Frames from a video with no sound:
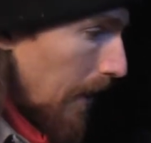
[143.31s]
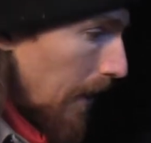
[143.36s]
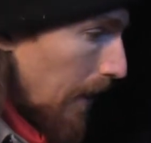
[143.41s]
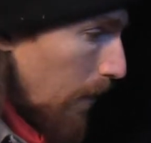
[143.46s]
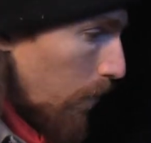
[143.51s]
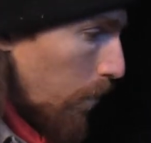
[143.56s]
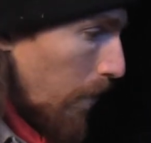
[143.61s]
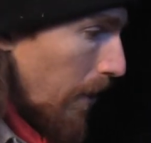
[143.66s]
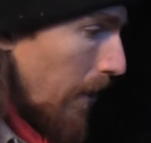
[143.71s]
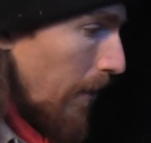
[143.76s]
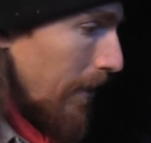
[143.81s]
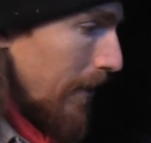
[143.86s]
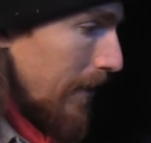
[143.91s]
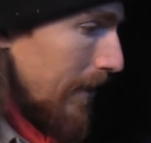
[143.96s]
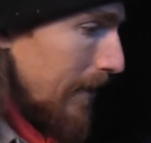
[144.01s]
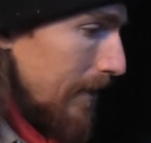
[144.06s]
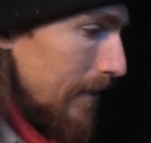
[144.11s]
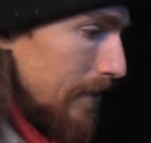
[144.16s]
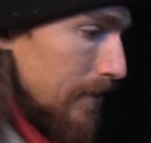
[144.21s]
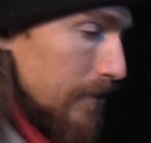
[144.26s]
where it
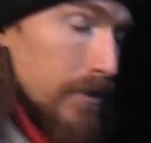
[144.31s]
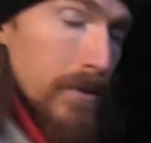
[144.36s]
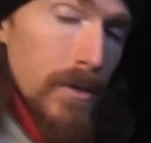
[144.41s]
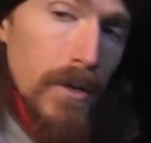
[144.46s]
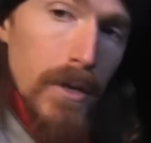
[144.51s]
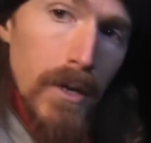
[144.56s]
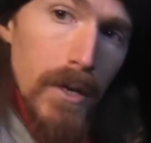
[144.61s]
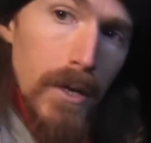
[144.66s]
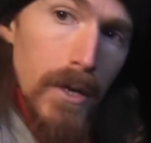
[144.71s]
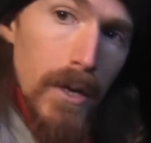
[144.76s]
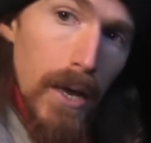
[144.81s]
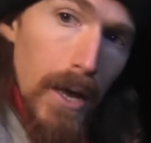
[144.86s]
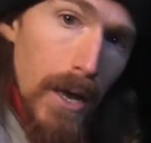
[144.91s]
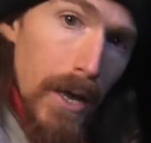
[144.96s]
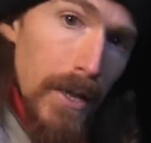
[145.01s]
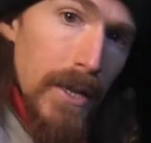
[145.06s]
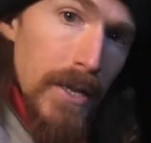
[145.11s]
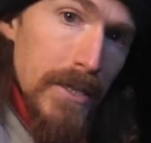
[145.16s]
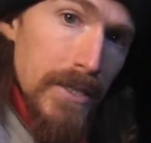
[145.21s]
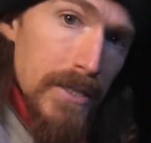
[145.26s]
is.
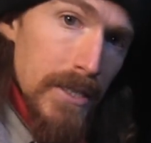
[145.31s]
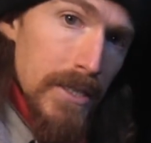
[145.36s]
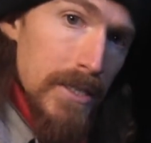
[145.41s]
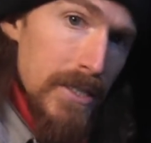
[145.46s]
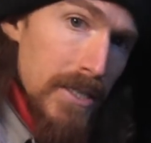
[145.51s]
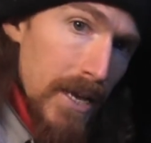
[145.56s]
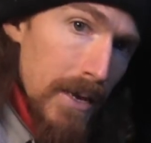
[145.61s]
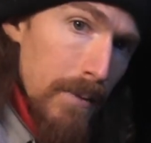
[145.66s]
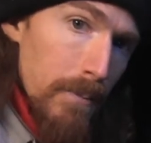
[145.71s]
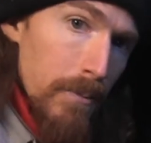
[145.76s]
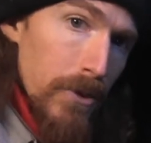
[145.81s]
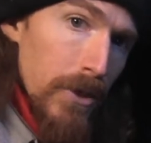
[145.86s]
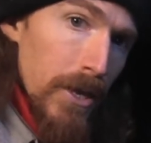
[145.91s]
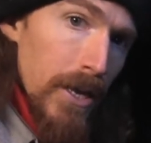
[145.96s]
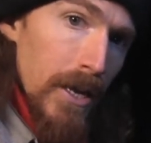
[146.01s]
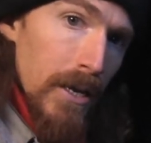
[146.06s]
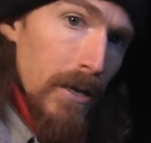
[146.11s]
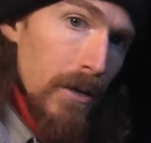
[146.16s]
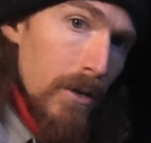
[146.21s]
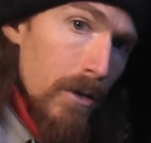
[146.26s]
And that's the same
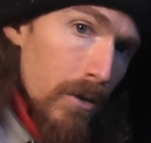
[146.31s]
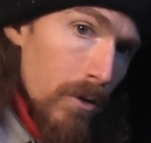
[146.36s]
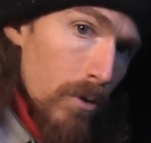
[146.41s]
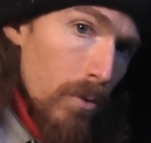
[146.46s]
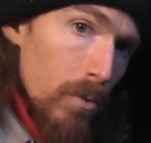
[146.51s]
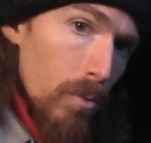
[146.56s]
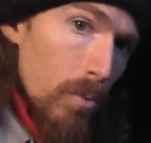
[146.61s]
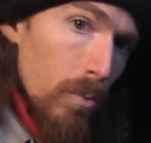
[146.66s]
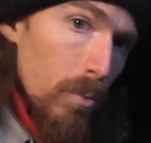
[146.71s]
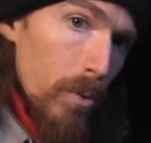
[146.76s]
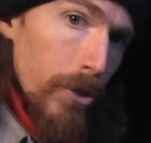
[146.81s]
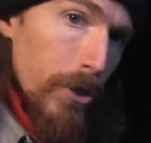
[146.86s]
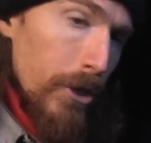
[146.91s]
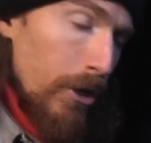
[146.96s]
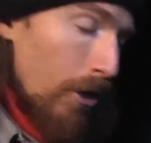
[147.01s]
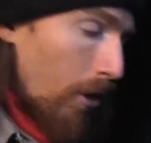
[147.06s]
thing with an